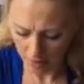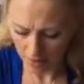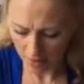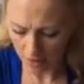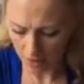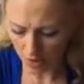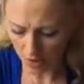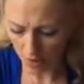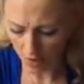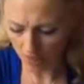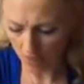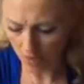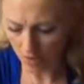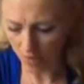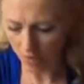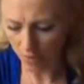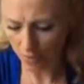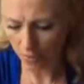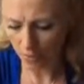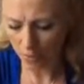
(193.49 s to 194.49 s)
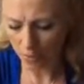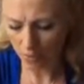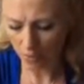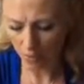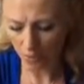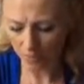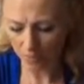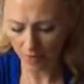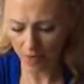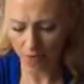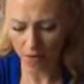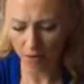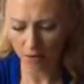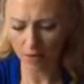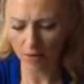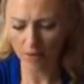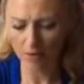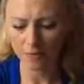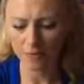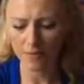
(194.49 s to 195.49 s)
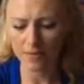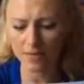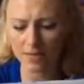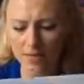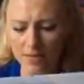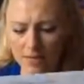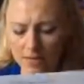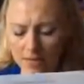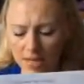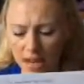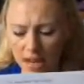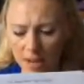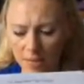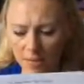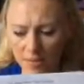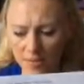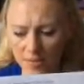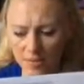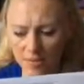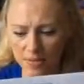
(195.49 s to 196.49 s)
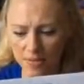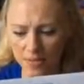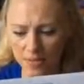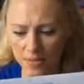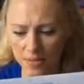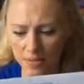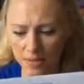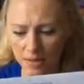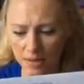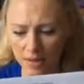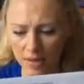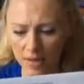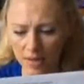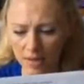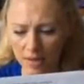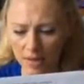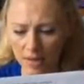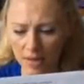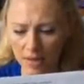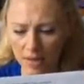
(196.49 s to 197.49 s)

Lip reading: So in through here we've got all of these steps, right?